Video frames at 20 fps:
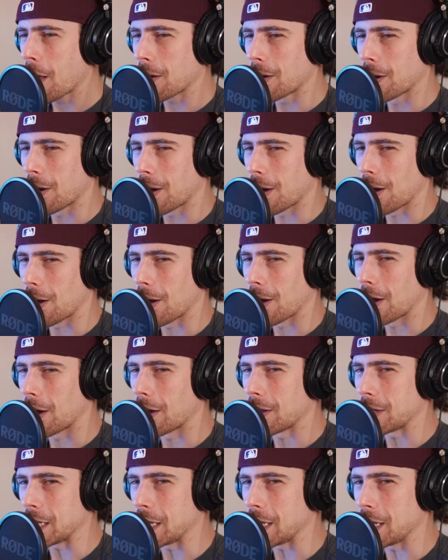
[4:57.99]

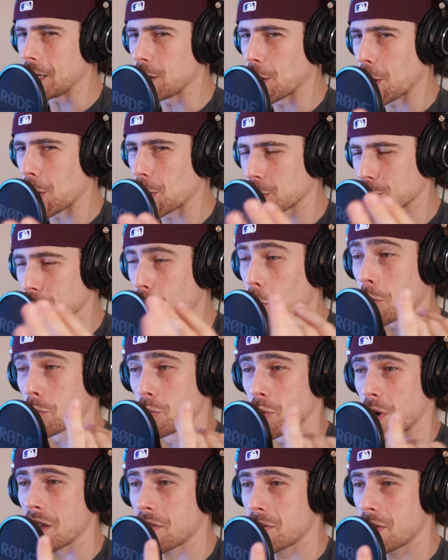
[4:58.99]
uh, he goes more
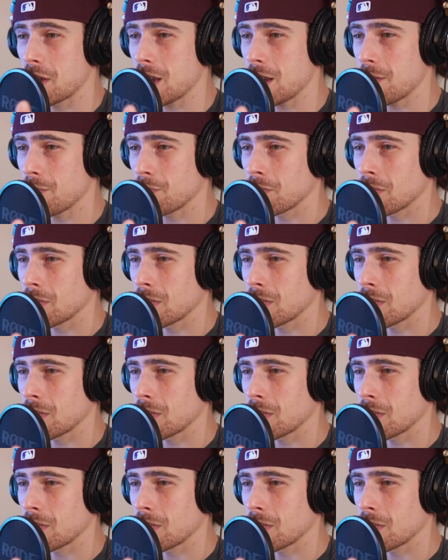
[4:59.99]
breathy